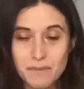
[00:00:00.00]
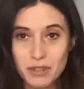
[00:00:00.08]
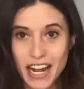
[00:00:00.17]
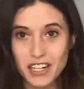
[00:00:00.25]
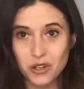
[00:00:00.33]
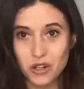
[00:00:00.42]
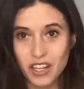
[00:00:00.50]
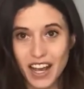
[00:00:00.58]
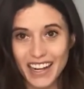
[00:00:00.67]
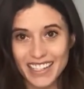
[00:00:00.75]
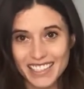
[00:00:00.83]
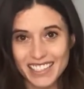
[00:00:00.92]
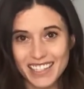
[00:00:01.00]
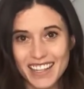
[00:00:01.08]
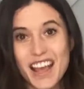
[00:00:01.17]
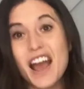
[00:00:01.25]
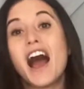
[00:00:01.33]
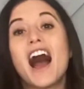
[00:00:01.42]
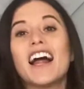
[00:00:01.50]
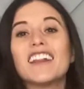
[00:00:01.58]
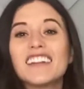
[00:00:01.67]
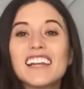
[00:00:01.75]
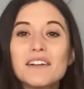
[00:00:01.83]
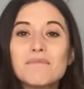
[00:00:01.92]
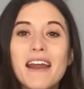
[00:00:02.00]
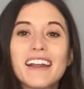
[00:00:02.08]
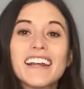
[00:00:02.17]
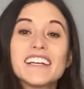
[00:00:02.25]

potential clients. A lead magnet